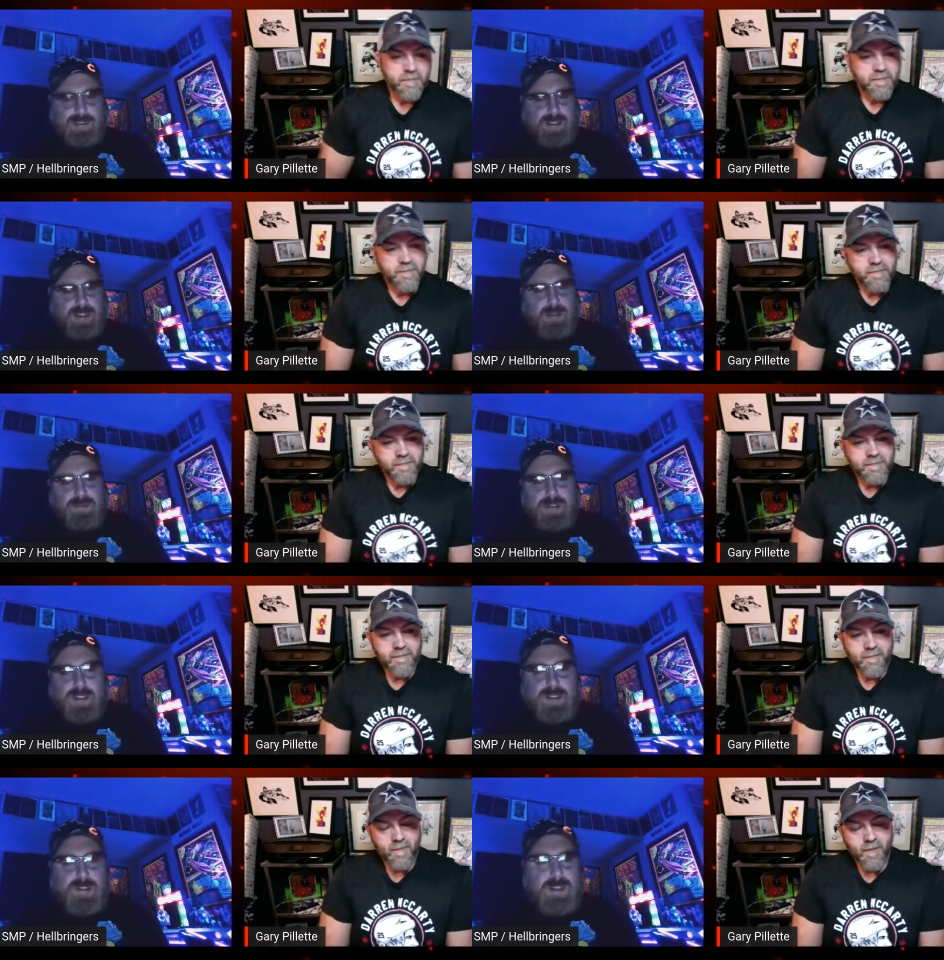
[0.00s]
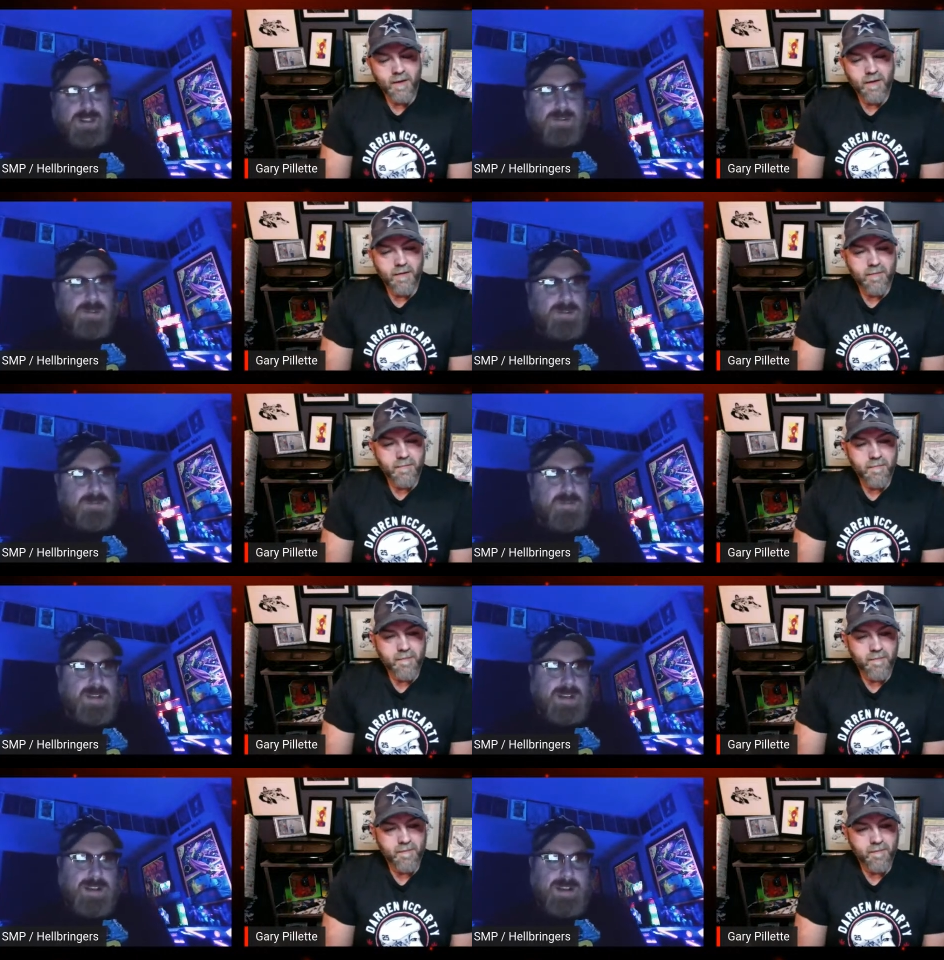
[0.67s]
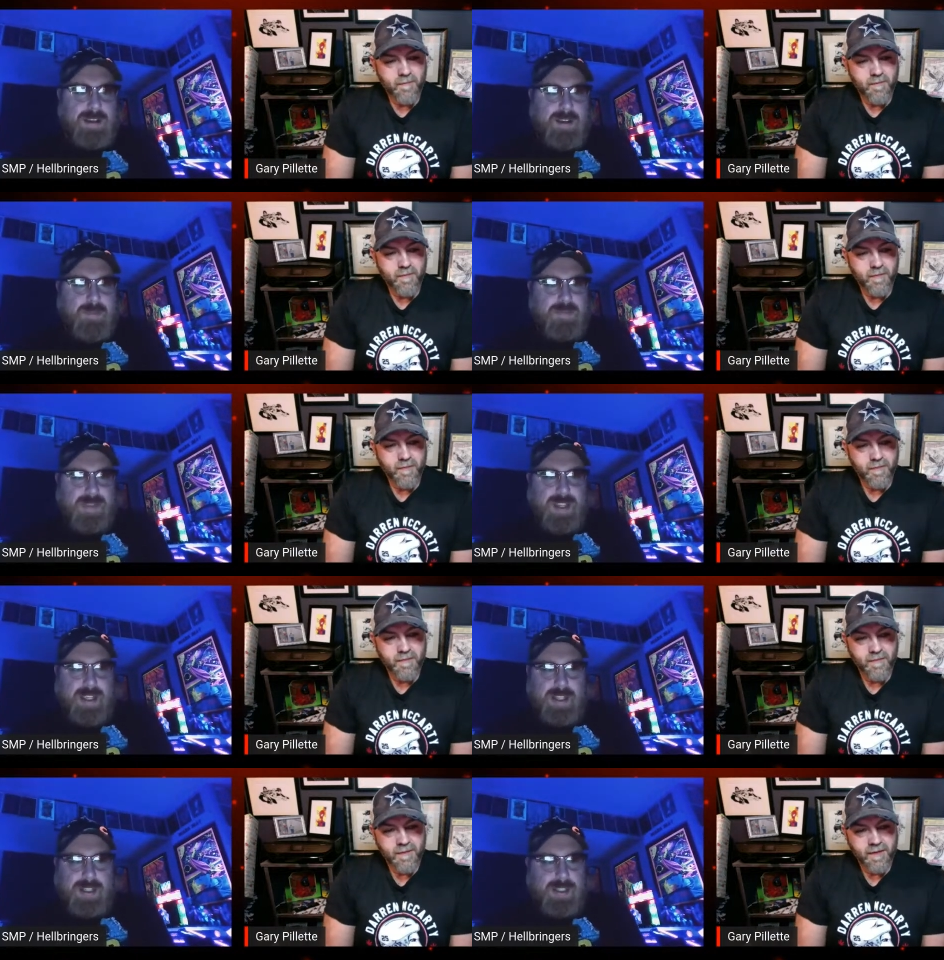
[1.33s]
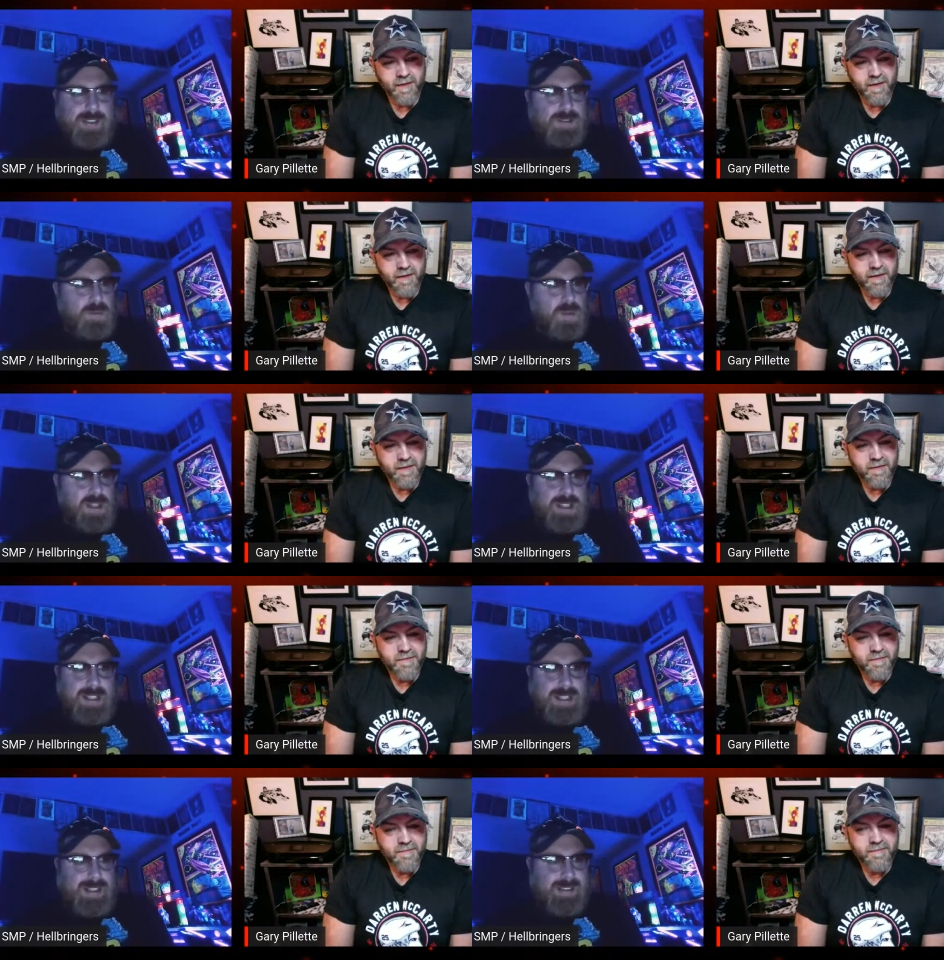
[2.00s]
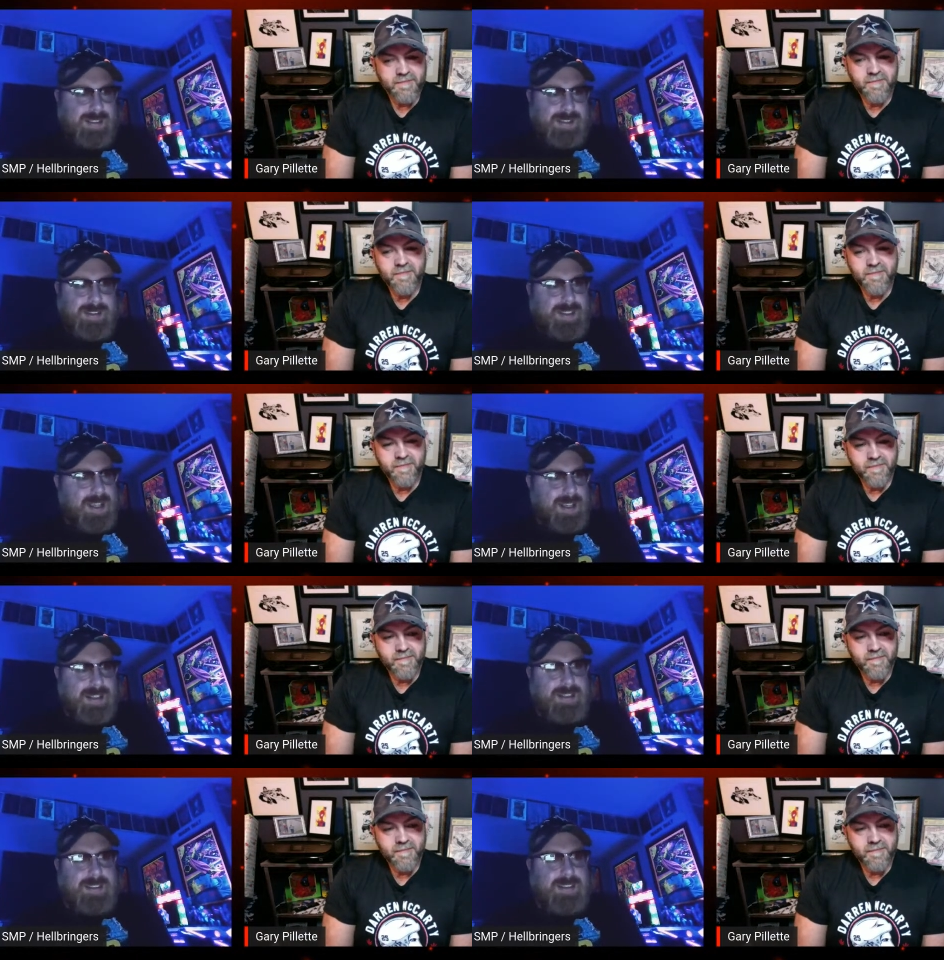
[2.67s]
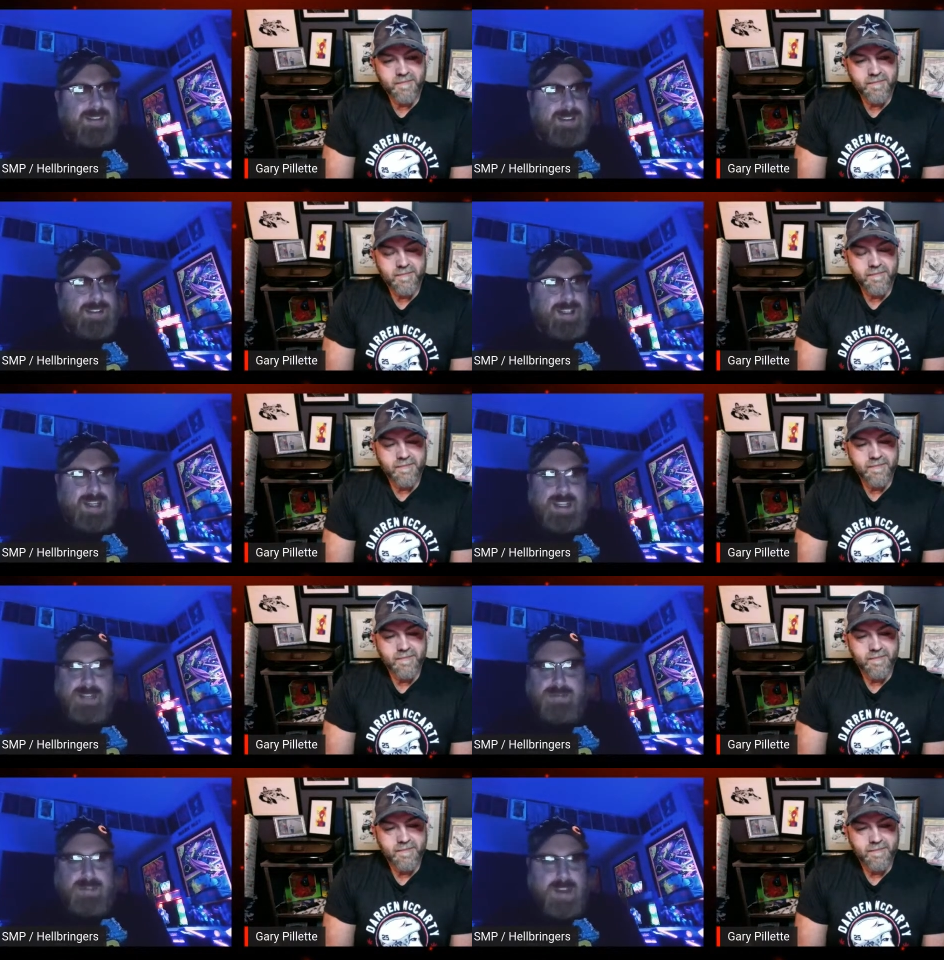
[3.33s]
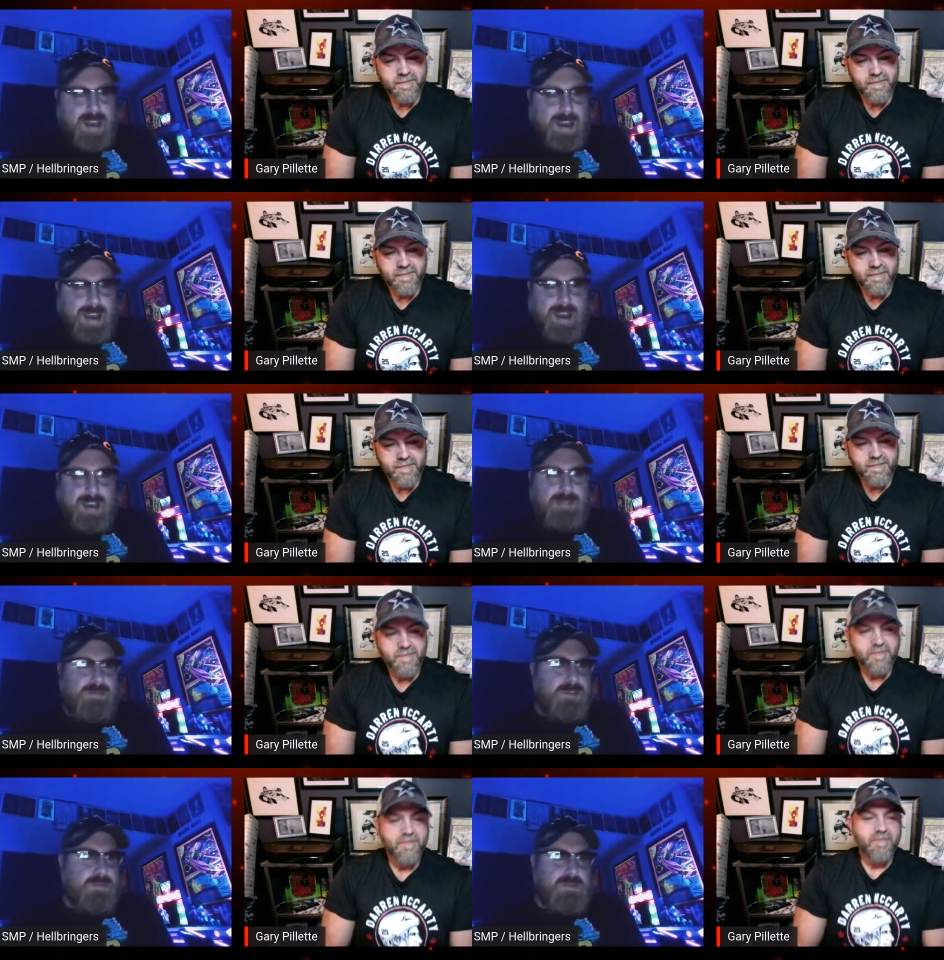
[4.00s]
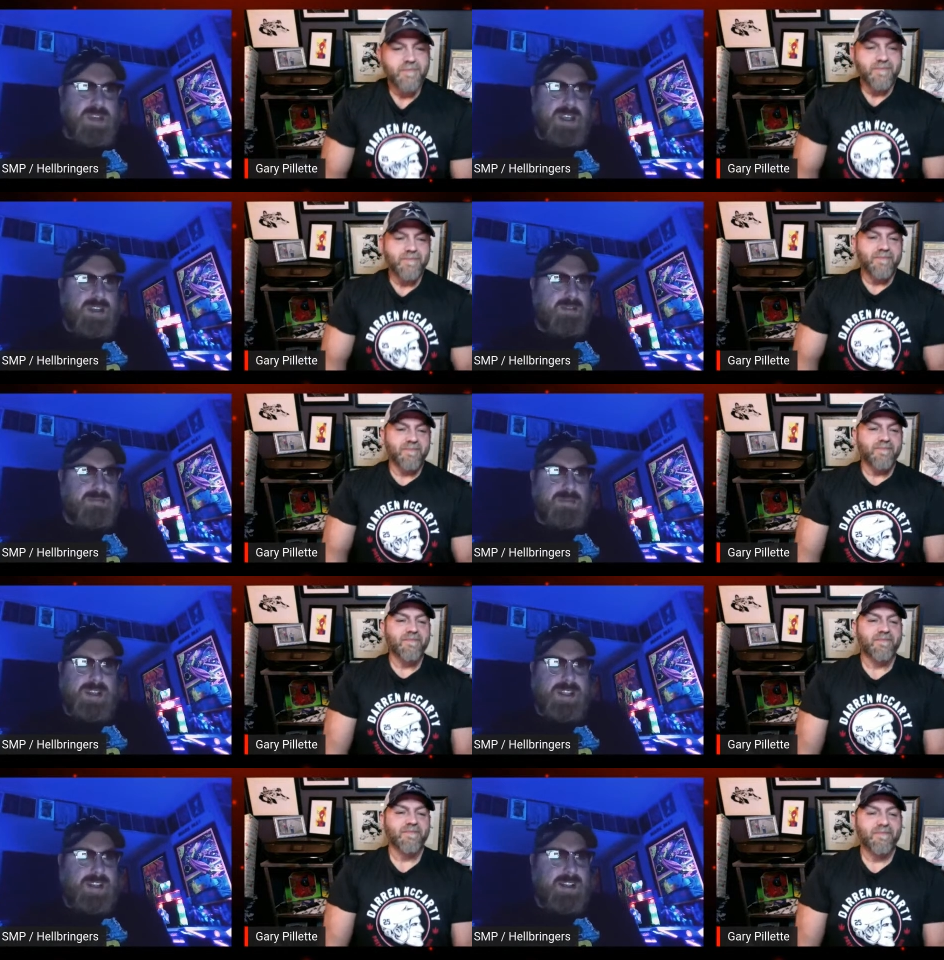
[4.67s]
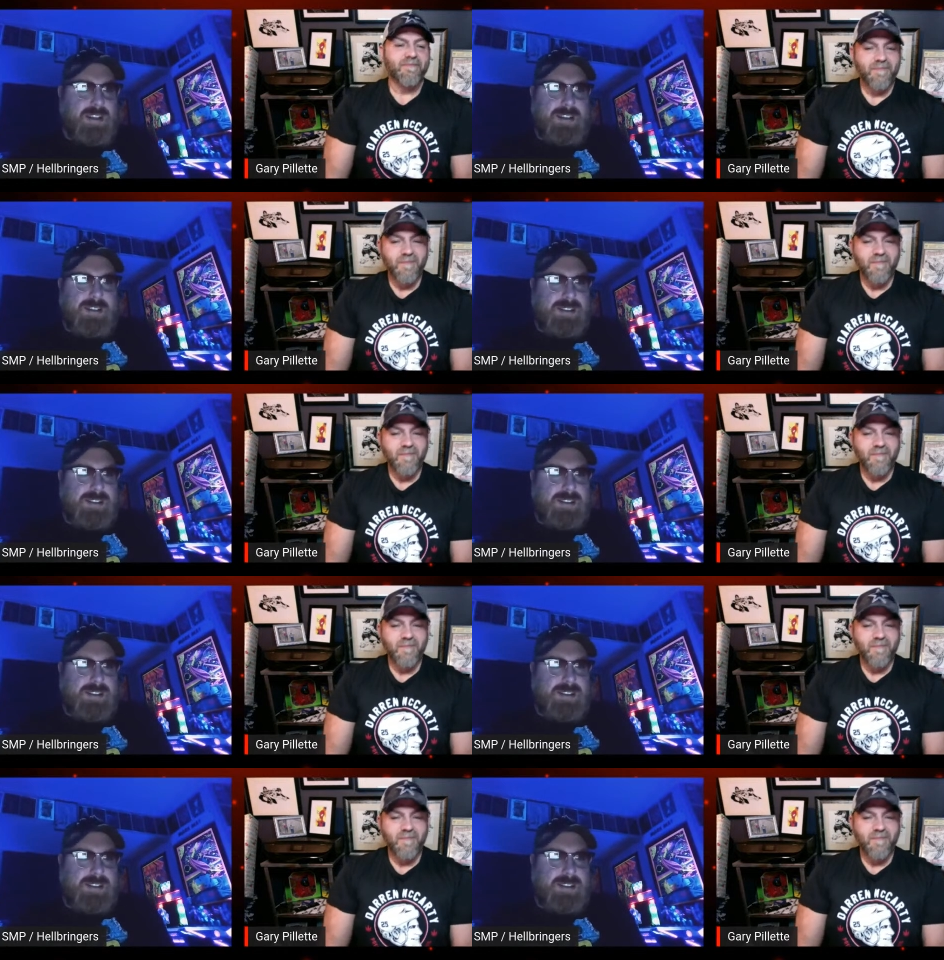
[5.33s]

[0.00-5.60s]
Speaker 1: and stuff in the green room, and he's one of the nicest guys I have ever met, man,